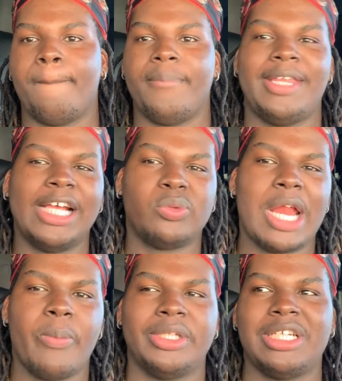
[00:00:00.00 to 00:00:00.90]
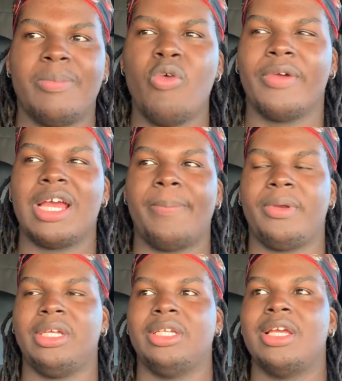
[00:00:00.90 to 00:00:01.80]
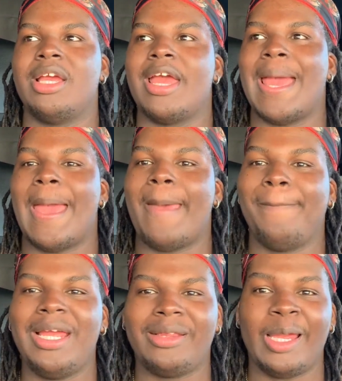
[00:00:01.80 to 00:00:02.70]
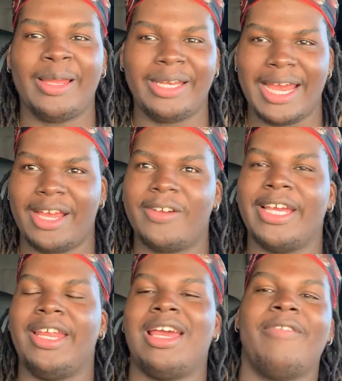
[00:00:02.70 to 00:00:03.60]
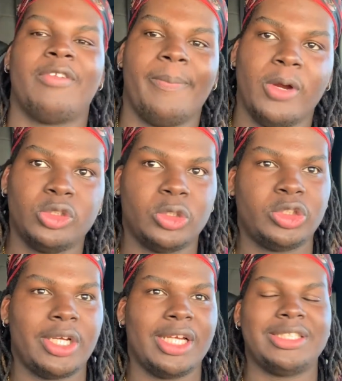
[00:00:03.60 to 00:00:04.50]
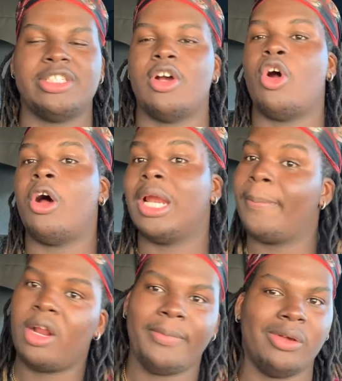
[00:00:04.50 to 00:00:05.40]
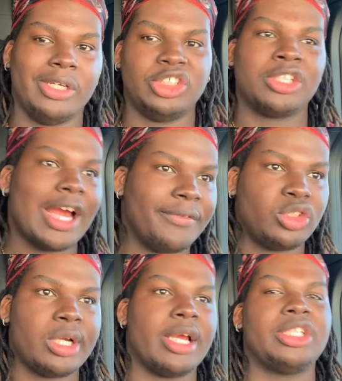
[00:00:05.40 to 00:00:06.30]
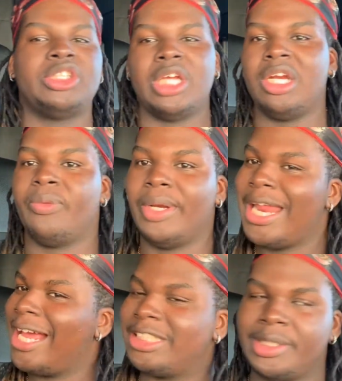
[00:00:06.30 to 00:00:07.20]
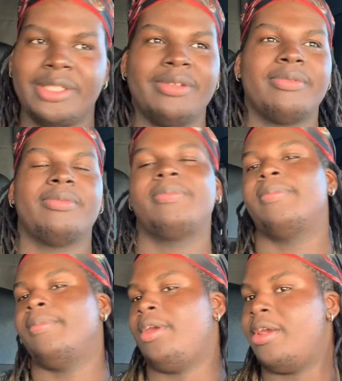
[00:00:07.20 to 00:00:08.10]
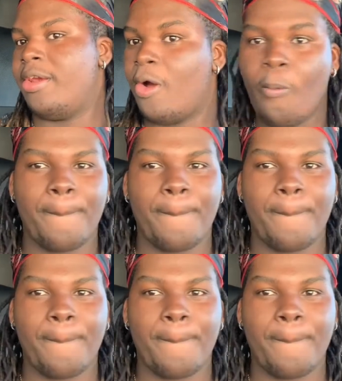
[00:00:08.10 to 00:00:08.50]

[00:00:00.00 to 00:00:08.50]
that's when I went to the moving company. And me thinking that, okay, they have commercial trucks, all I'm going to be doing is driving trucks, chilling and relaxing. Nope.